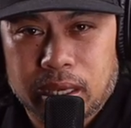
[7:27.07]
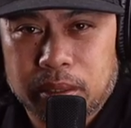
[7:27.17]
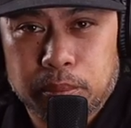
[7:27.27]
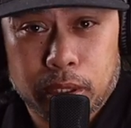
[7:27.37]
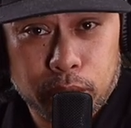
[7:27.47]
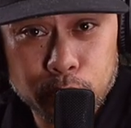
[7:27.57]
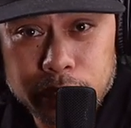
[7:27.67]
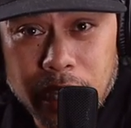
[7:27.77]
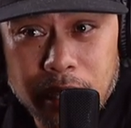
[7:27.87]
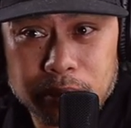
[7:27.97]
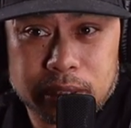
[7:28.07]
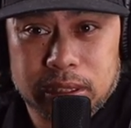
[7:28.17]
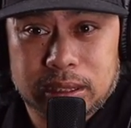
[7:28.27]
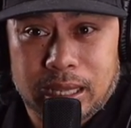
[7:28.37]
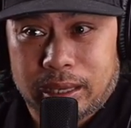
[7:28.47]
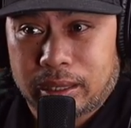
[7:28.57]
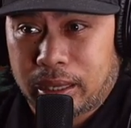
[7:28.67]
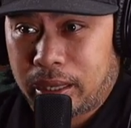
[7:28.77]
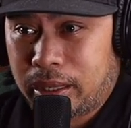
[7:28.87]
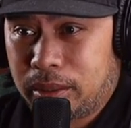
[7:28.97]
and maruya, which is like
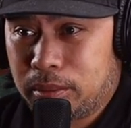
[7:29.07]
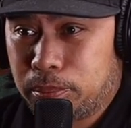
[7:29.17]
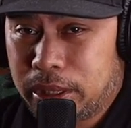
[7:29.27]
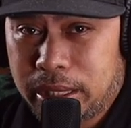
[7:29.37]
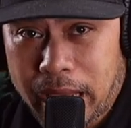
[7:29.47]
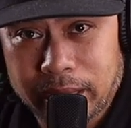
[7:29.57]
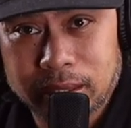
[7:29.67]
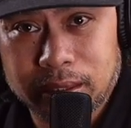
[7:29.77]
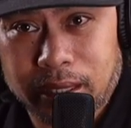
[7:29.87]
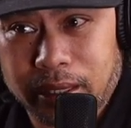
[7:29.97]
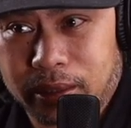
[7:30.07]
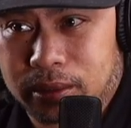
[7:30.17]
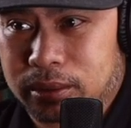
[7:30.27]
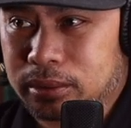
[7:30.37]
a banana like